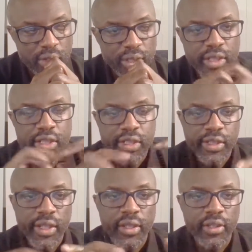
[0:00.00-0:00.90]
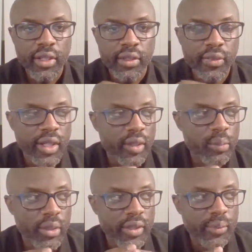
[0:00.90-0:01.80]
they are,
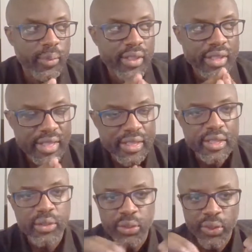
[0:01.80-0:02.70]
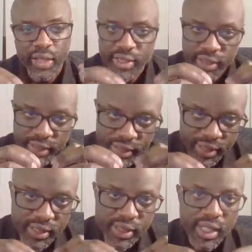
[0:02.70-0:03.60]
yeah, you can say
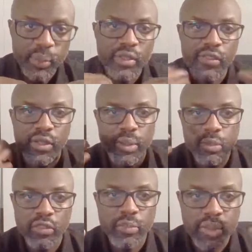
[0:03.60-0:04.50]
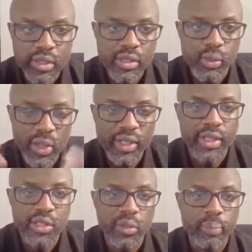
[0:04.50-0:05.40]
yes. However, the movements, Rwanda
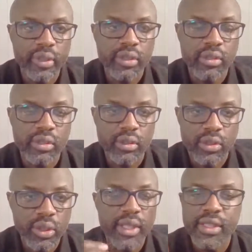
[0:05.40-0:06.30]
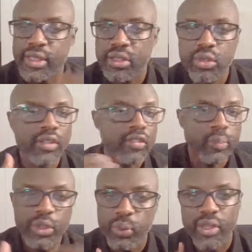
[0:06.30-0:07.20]
is open. You can still travel
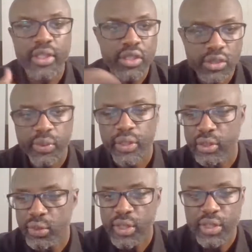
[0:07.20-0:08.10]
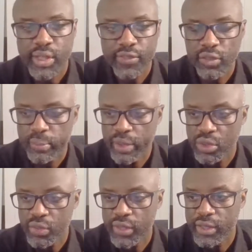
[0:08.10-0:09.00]
between districts. You just have to make
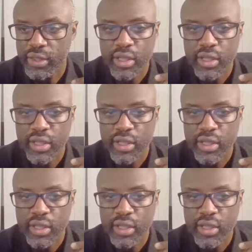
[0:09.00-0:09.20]
sure that